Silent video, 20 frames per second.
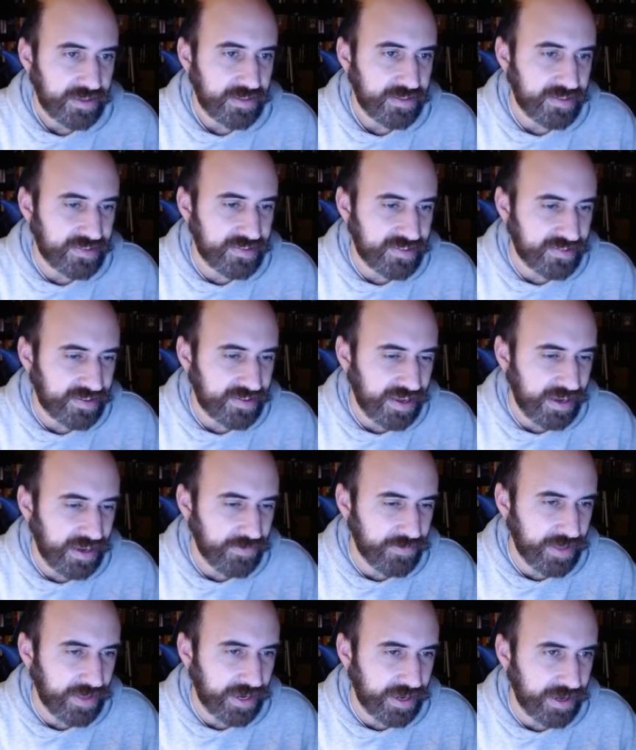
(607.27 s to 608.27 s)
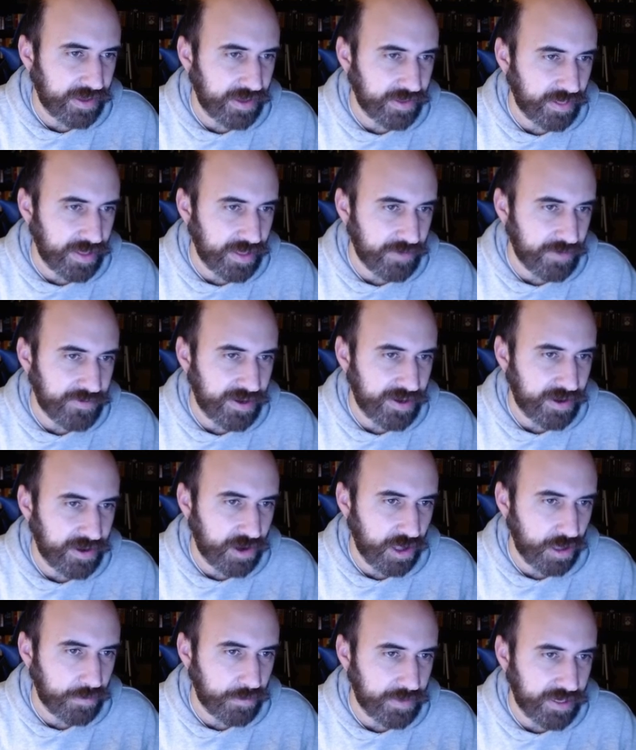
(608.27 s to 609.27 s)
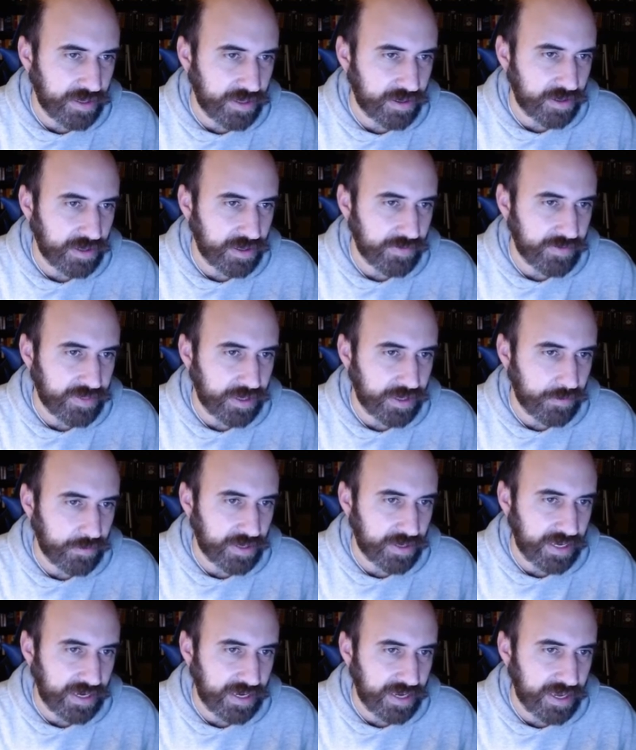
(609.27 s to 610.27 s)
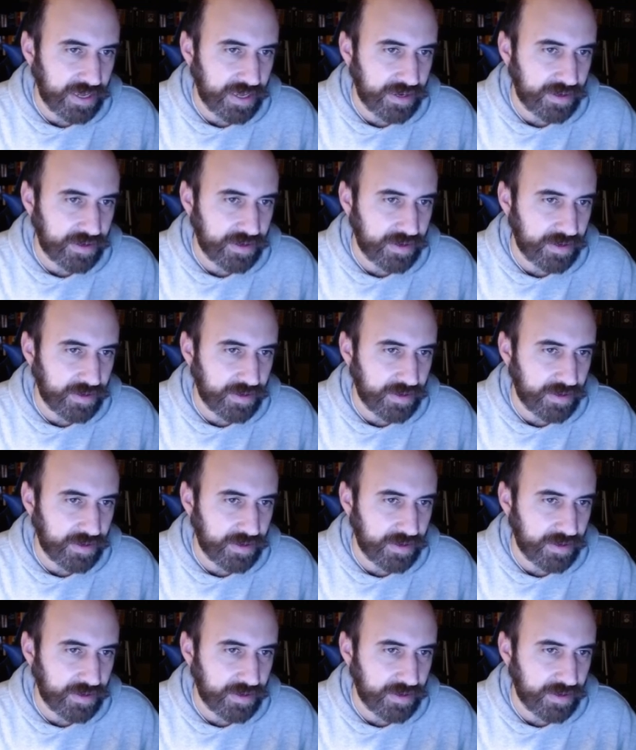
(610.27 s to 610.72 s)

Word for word: this is kind of like on the left-hand column here, everything I'm looking at,